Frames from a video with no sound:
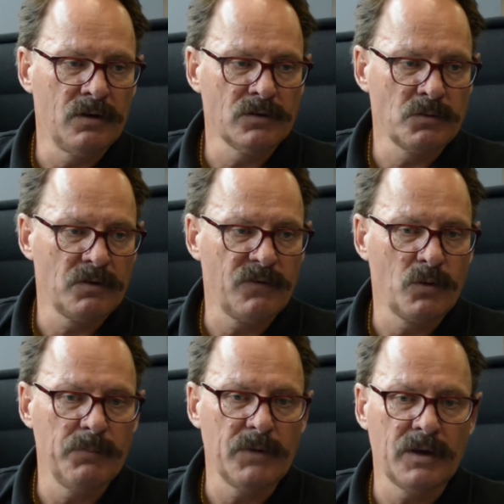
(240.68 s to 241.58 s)
worth of
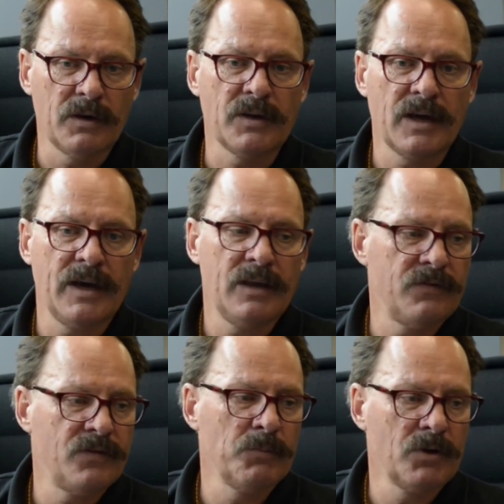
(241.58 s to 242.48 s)
equipment there, and the
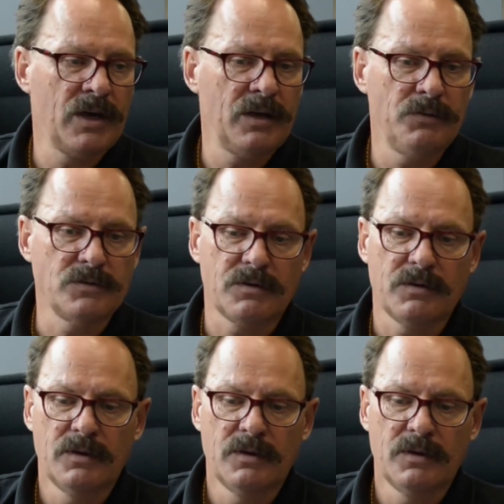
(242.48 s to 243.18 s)
farmer can't use it.